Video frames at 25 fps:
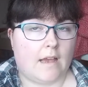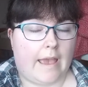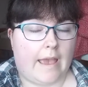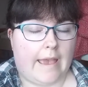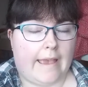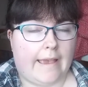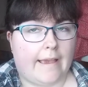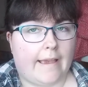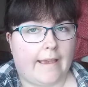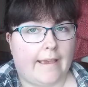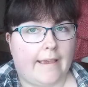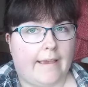
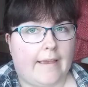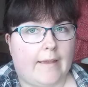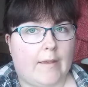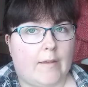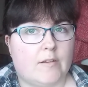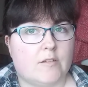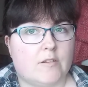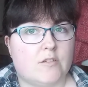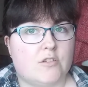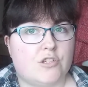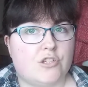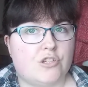a
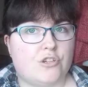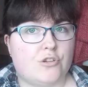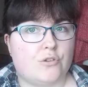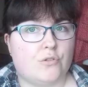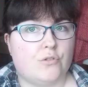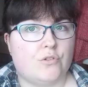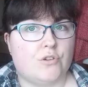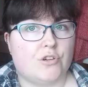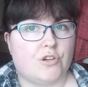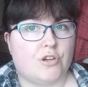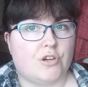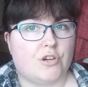
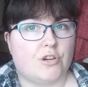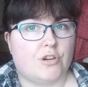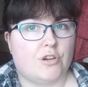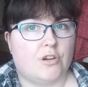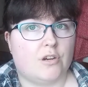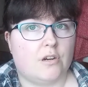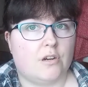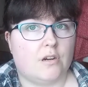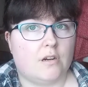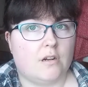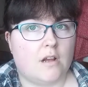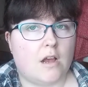
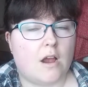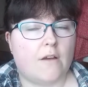Tudor,